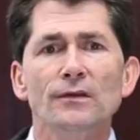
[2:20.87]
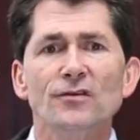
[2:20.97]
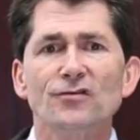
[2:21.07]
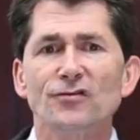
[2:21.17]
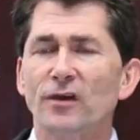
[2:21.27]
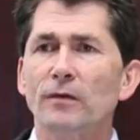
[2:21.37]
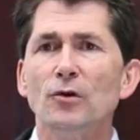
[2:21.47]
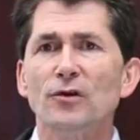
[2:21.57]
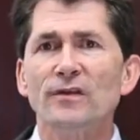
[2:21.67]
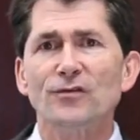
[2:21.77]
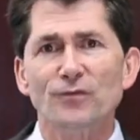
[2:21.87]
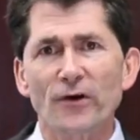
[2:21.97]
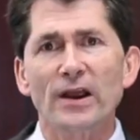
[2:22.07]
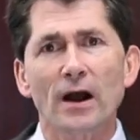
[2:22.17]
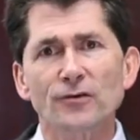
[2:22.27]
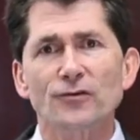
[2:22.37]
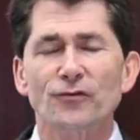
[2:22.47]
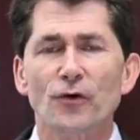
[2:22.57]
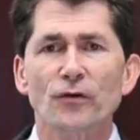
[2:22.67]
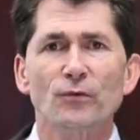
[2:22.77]
This is a community that's very
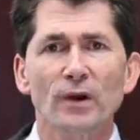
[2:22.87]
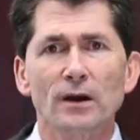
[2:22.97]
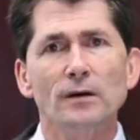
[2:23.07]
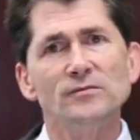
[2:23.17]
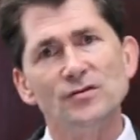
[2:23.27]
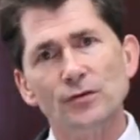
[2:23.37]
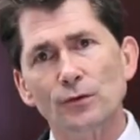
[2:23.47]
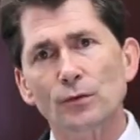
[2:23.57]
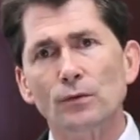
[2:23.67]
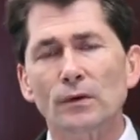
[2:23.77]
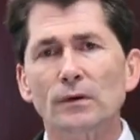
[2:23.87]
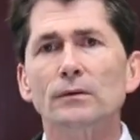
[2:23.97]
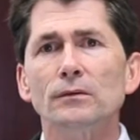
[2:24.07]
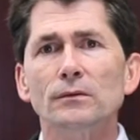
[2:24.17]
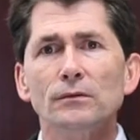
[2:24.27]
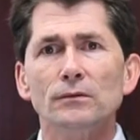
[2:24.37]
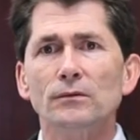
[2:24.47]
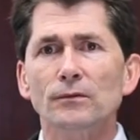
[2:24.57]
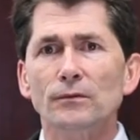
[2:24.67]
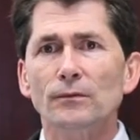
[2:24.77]
underserved when it comes to
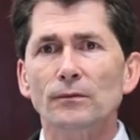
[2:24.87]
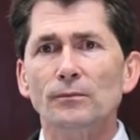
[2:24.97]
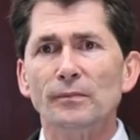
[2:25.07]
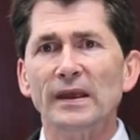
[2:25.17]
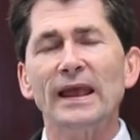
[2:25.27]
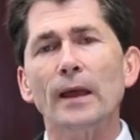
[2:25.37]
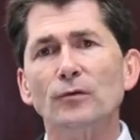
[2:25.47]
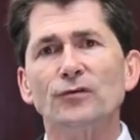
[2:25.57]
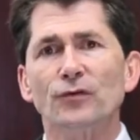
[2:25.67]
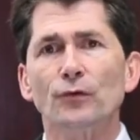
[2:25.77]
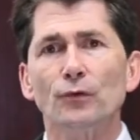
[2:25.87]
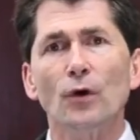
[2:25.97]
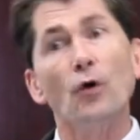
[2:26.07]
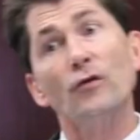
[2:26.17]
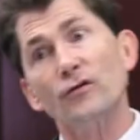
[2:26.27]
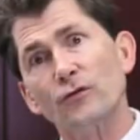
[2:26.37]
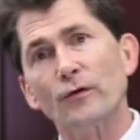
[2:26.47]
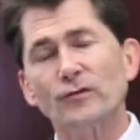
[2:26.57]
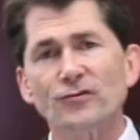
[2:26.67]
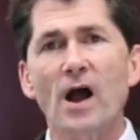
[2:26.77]
being able to go to the
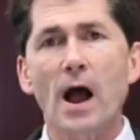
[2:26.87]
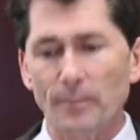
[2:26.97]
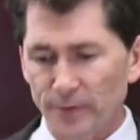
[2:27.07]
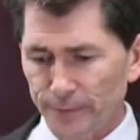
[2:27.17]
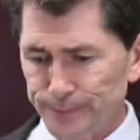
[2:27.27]
store and shop.